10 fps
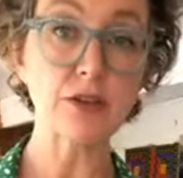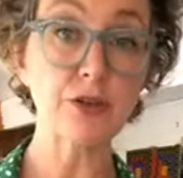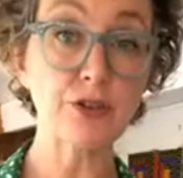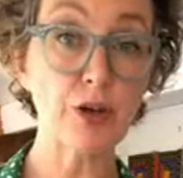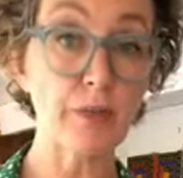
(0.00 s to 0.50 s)

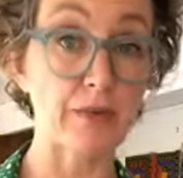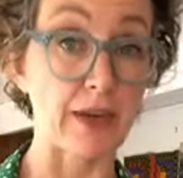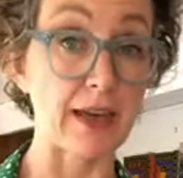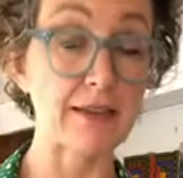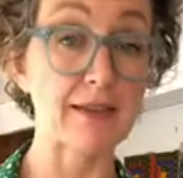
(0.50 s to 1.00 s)
on top of
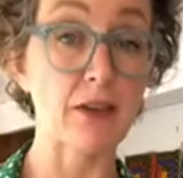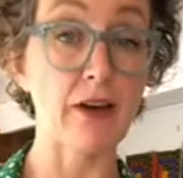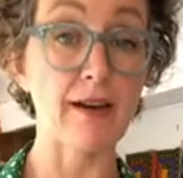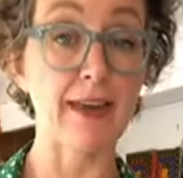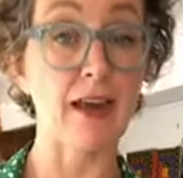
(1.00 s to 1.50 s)
it so that
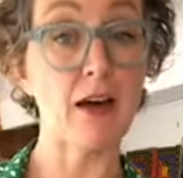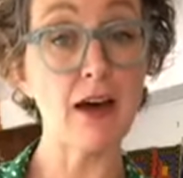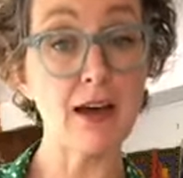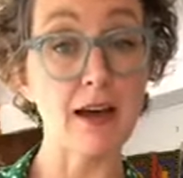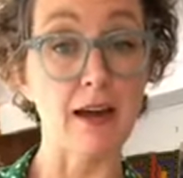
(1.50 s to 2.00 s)
I get
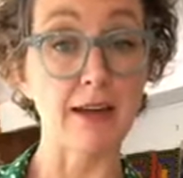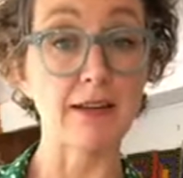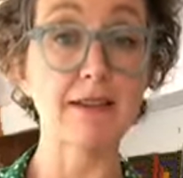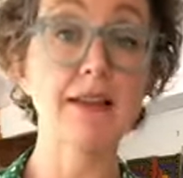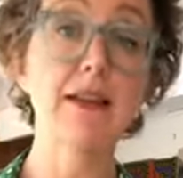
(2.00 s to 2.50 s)

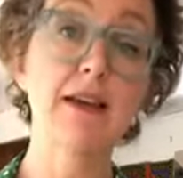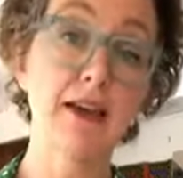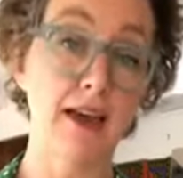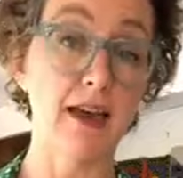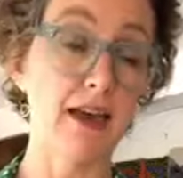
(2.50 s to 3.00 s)
highlights
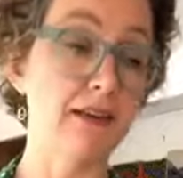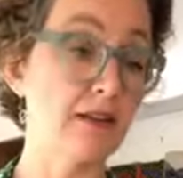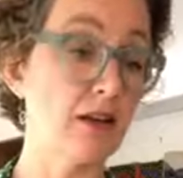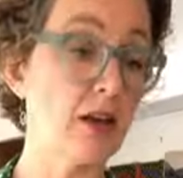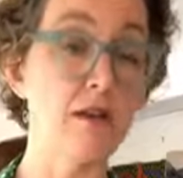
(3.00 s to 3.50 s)
and
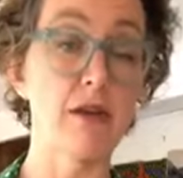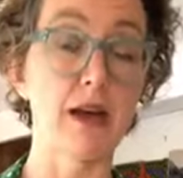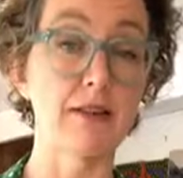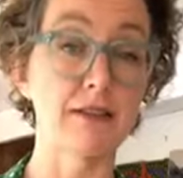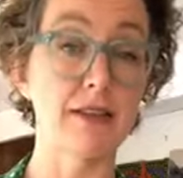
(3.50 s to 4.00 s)
lowlights.